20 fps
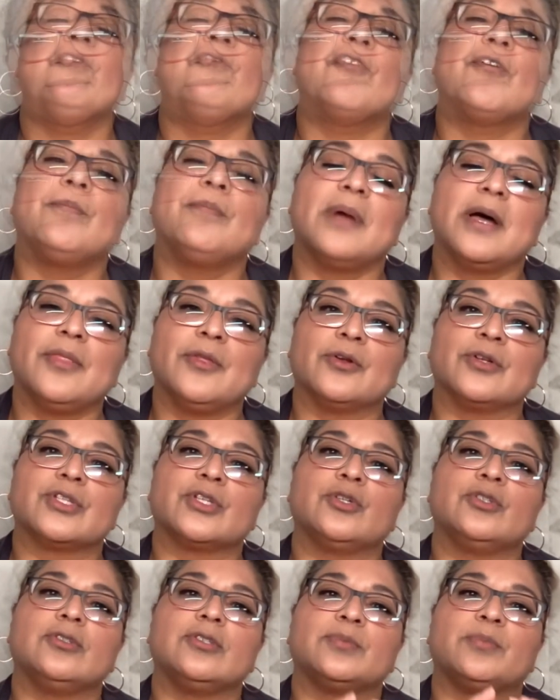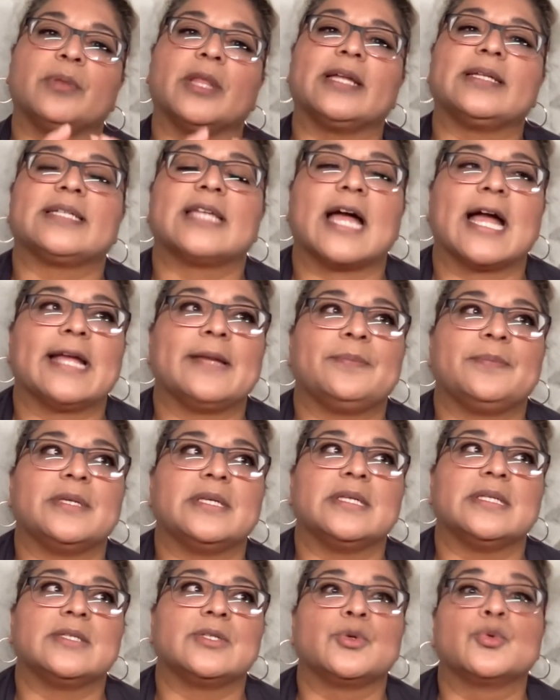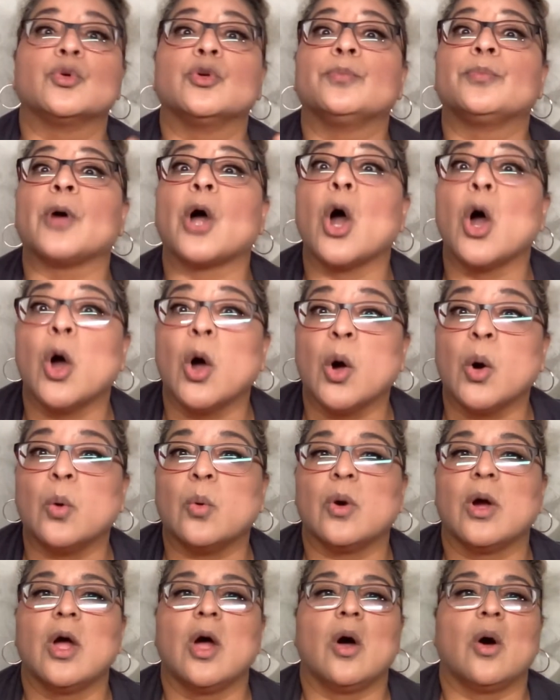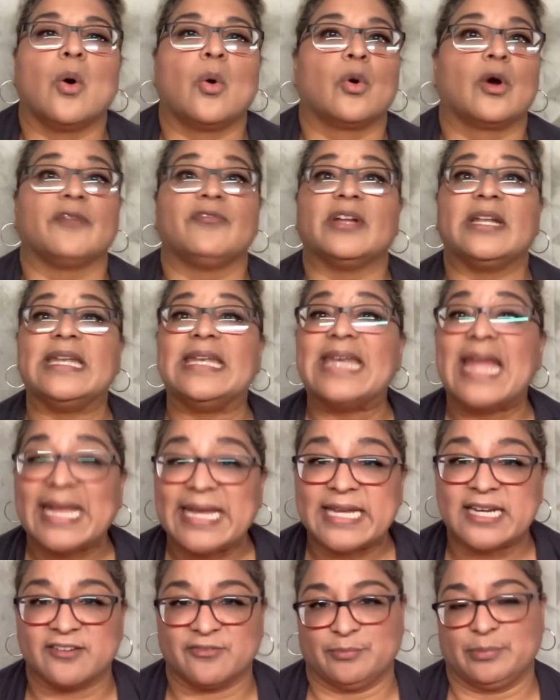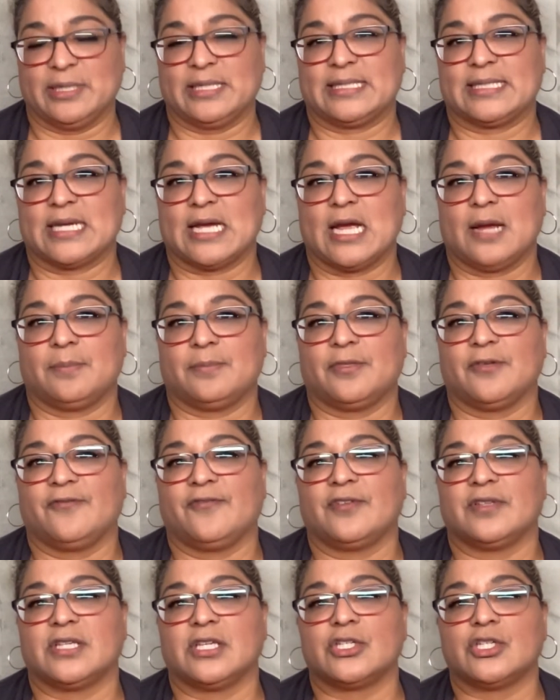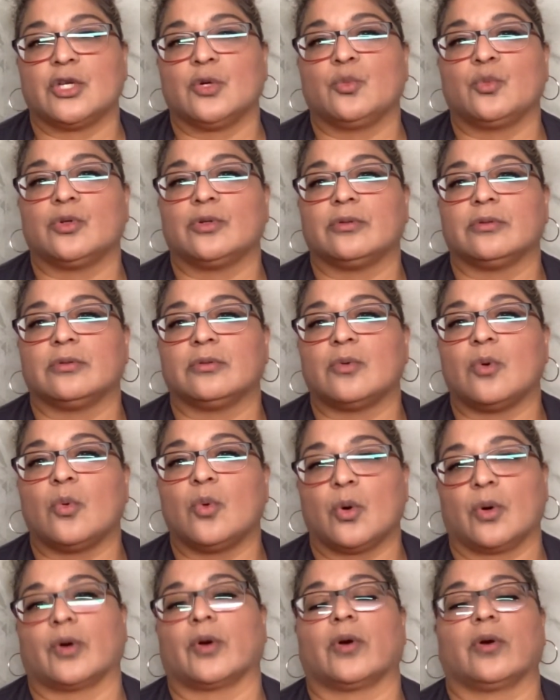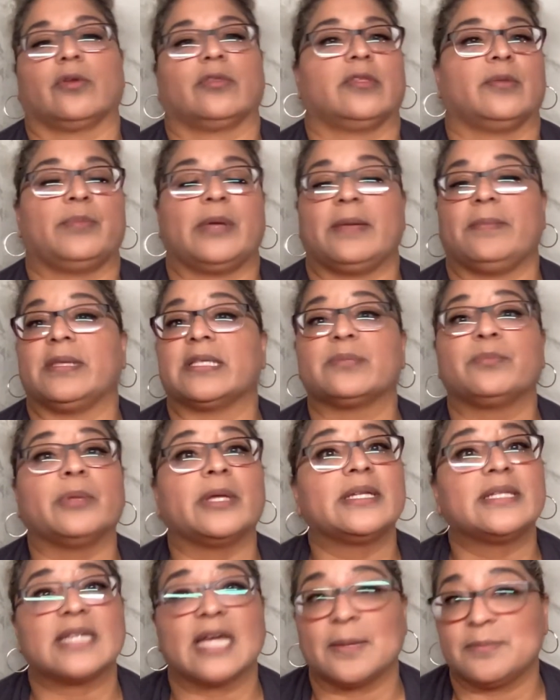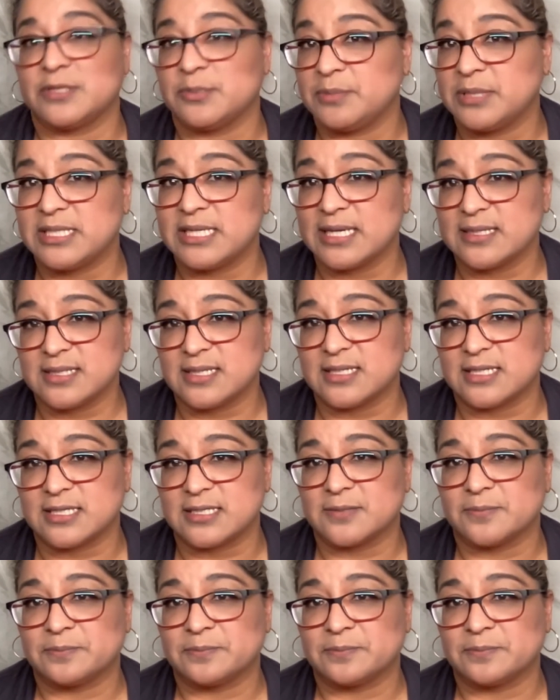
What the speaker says: For mothers whose blood type is group O or of a negative blood type, the physician will order the baby's blood type to be tested.